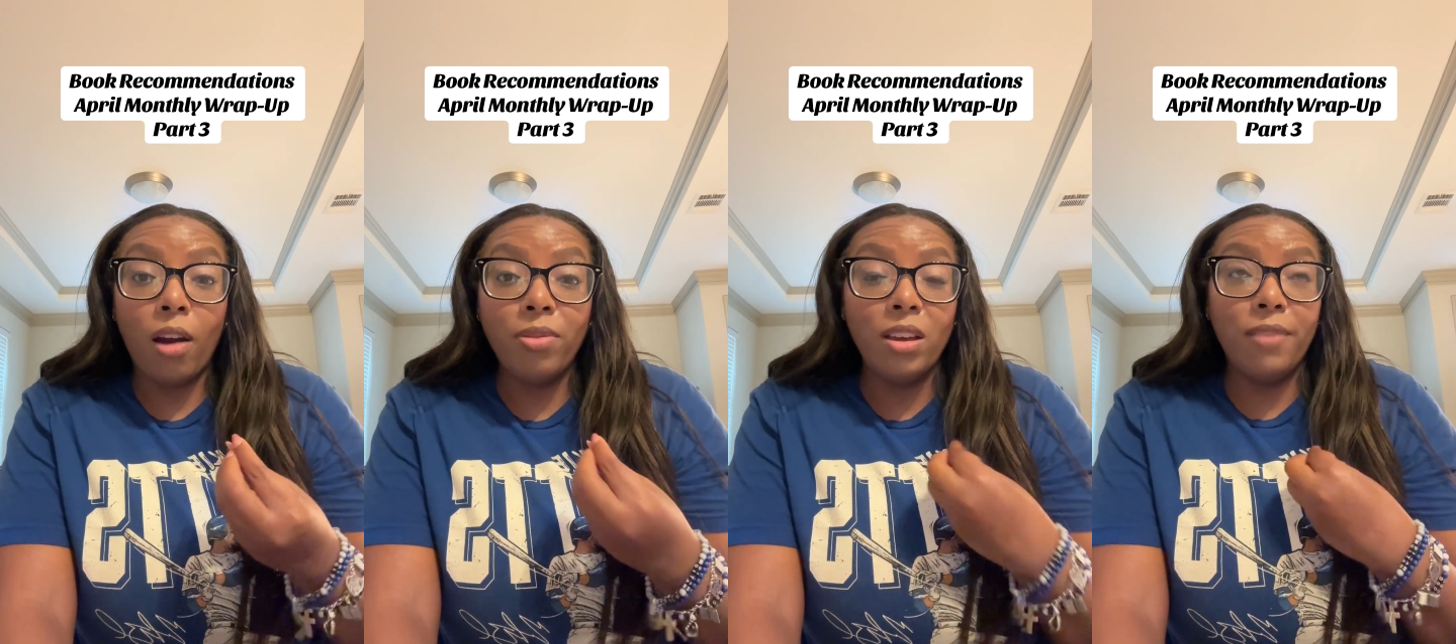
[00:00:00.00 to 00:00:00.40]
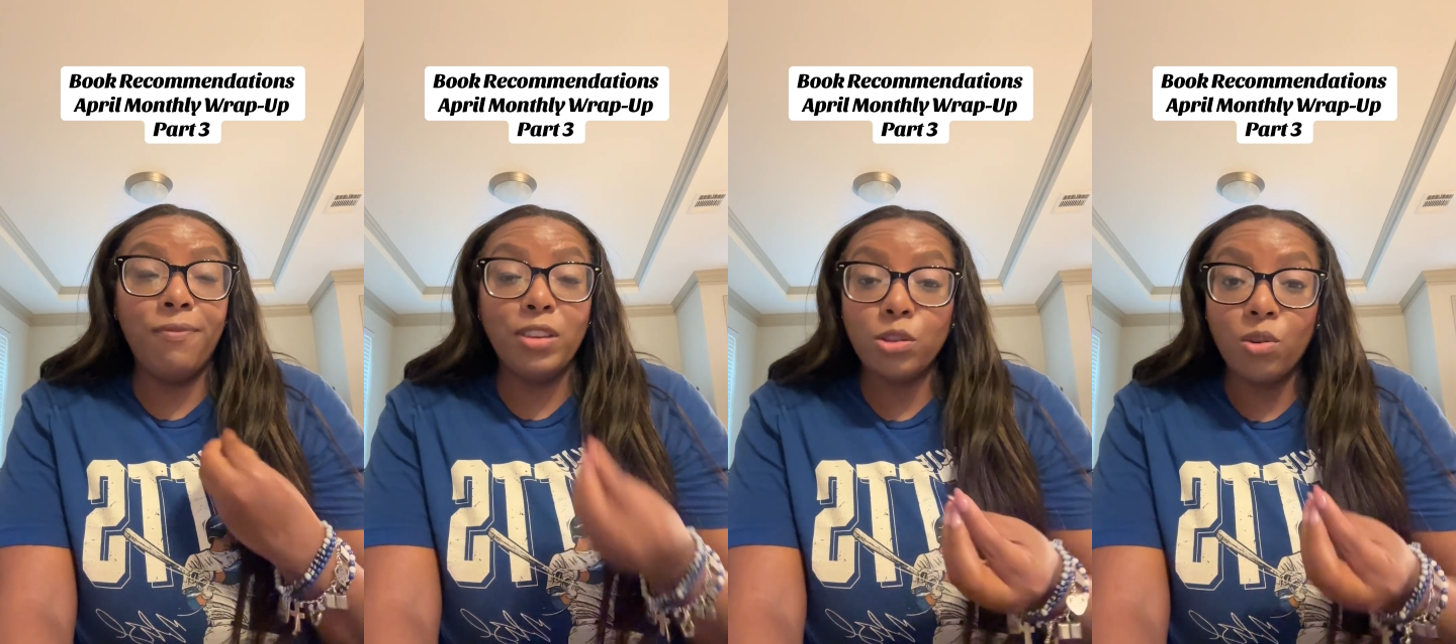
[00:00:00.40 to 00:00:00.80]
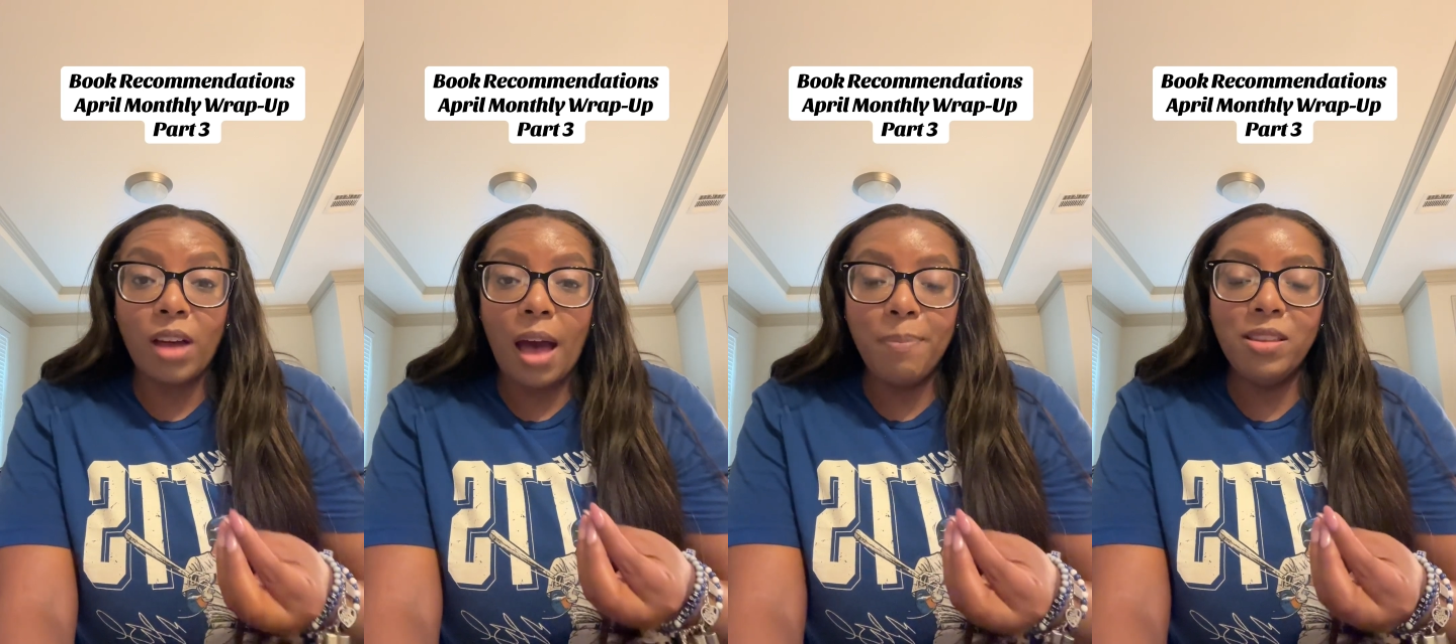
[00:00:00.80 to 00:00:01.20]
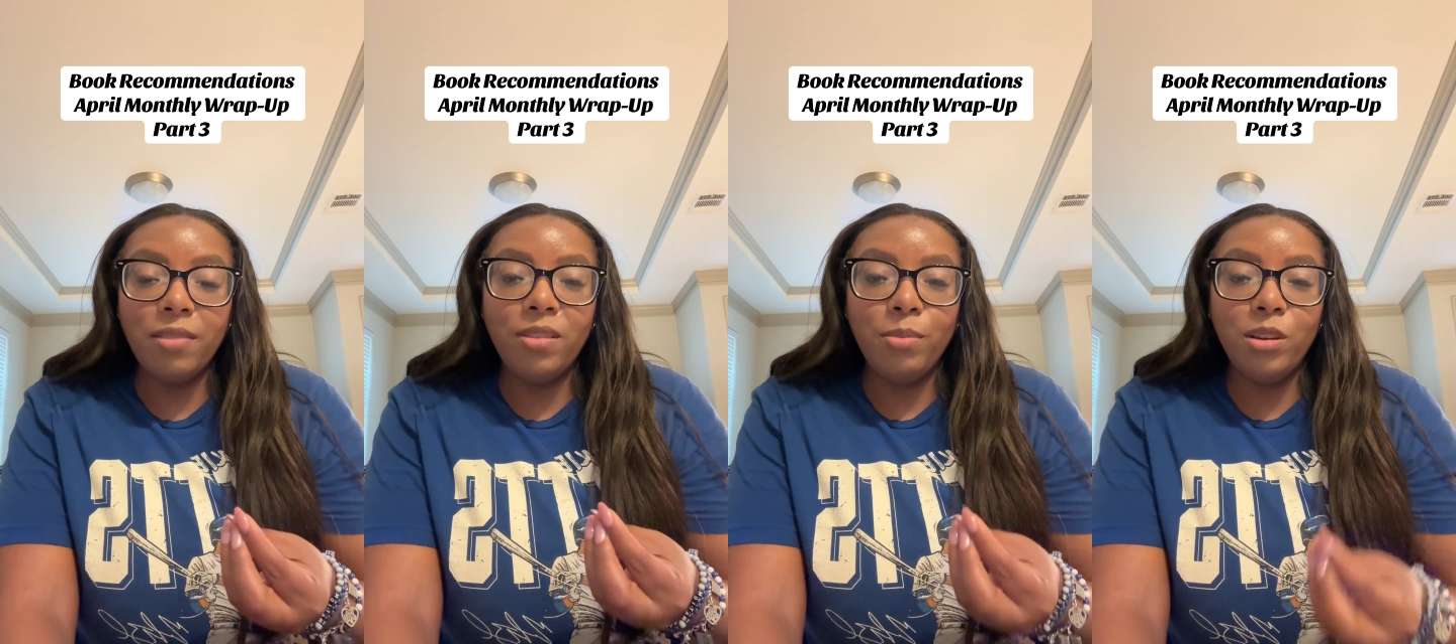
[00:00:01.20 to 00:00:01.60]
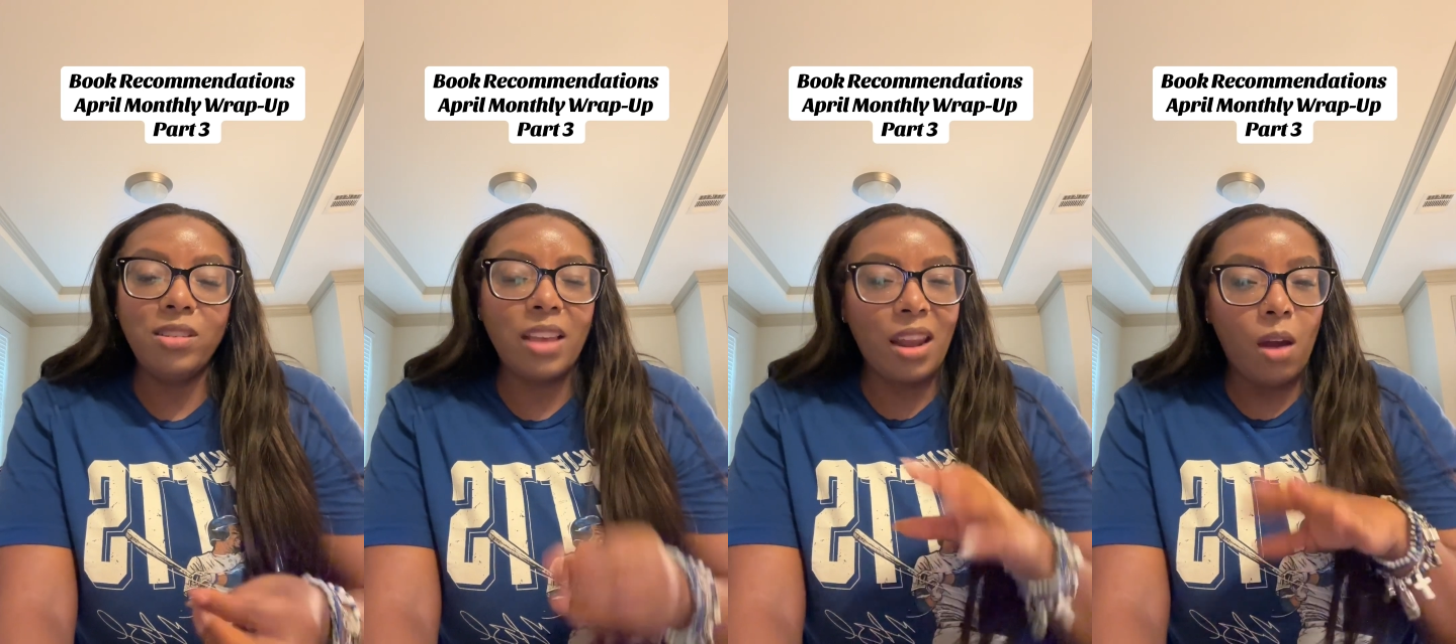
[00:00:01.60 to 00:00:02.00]
the physical copies of the
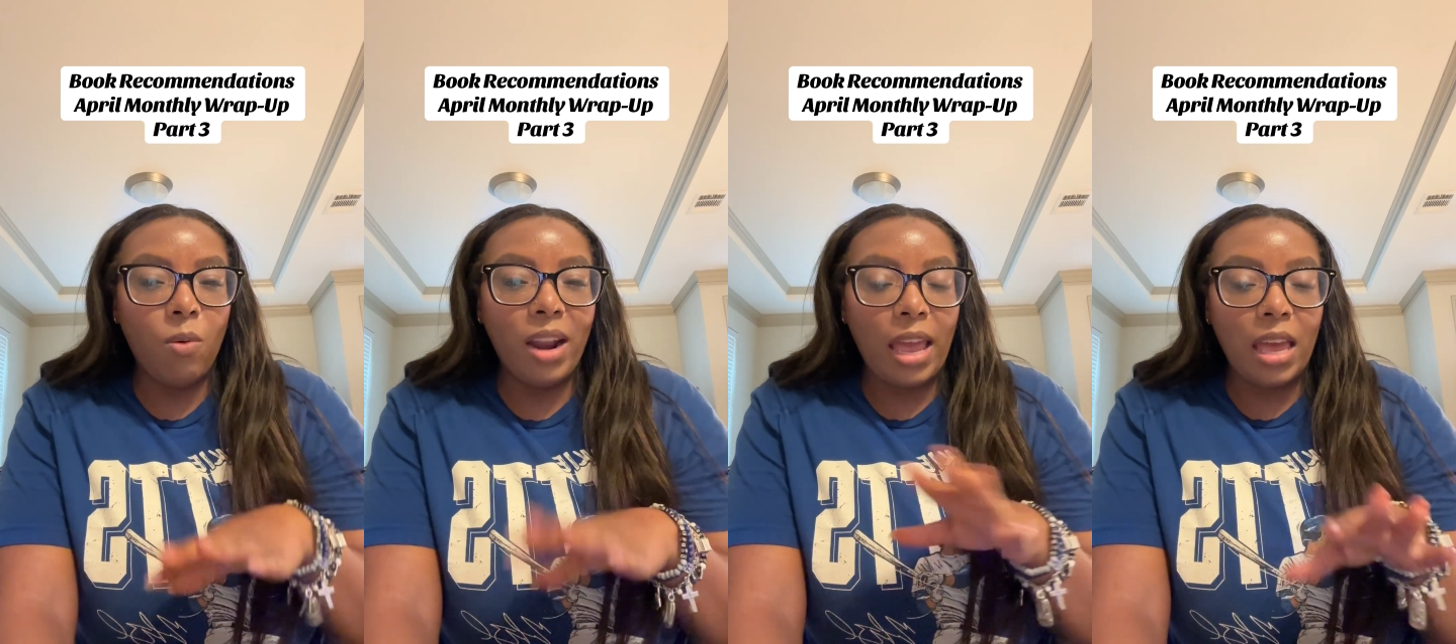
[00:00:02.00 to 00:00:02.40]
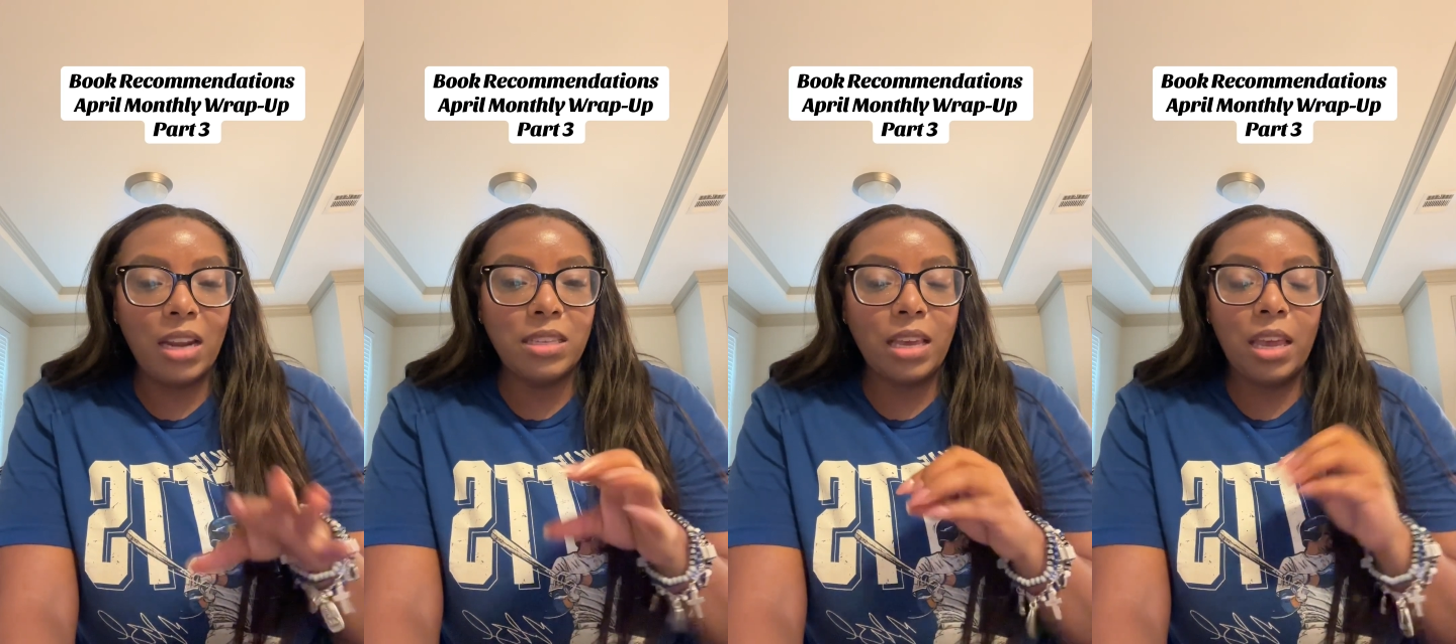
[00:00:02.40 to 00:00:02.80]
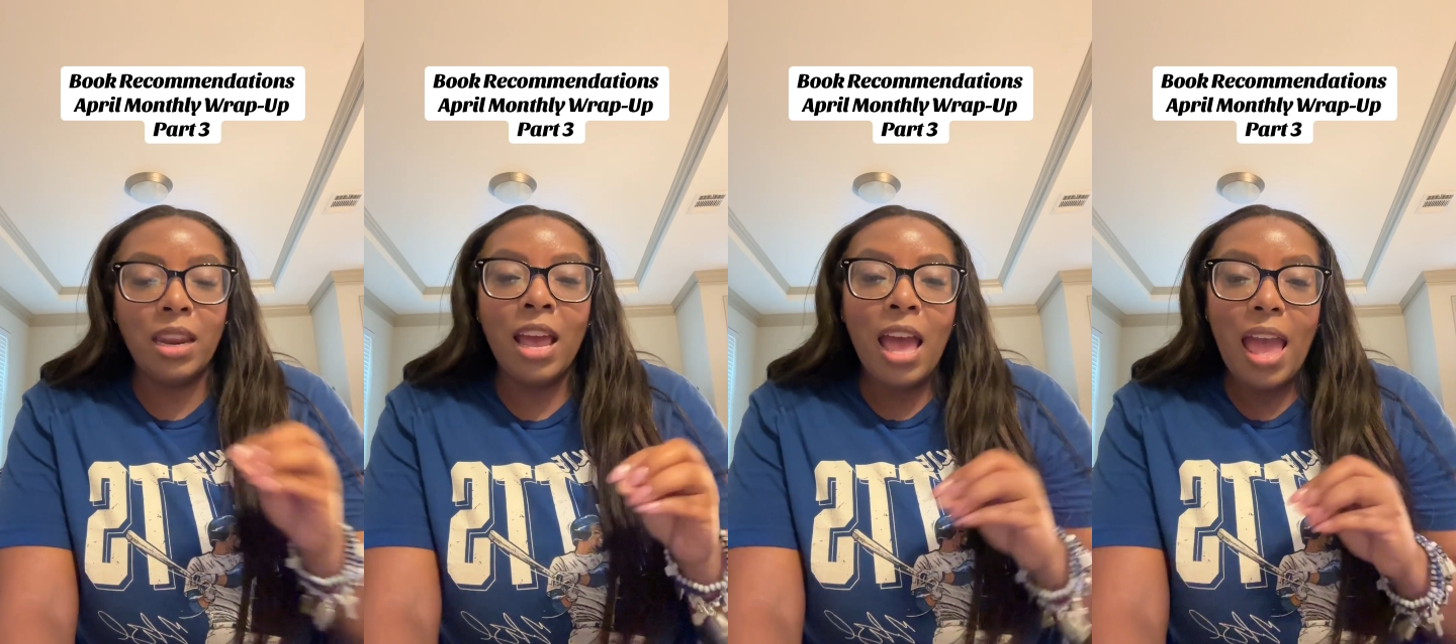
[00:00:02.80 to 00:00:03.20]
books and I wanna annotate